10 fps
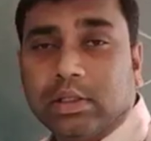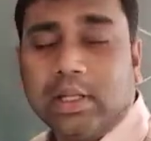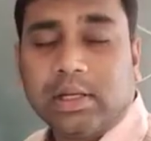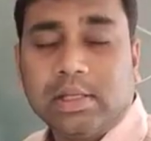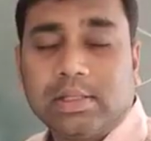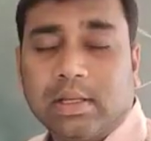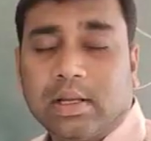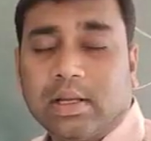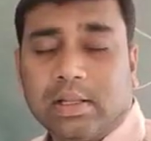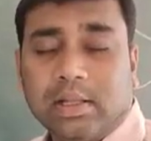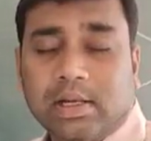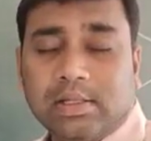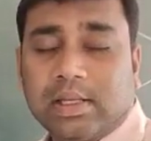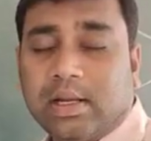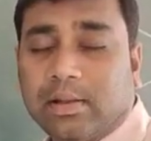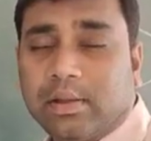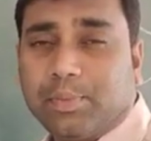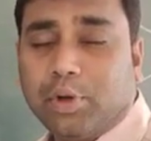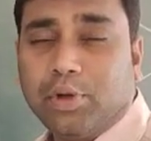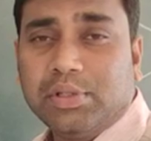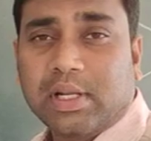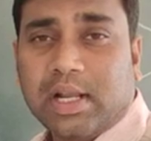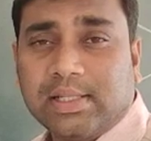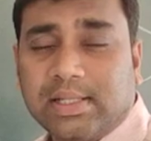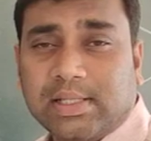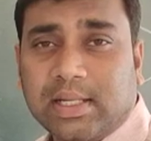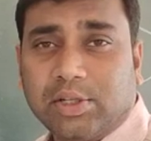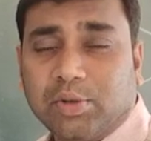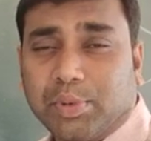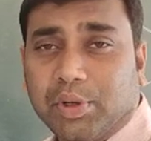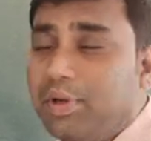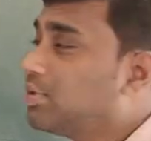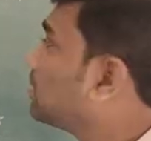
The producer has decided to produce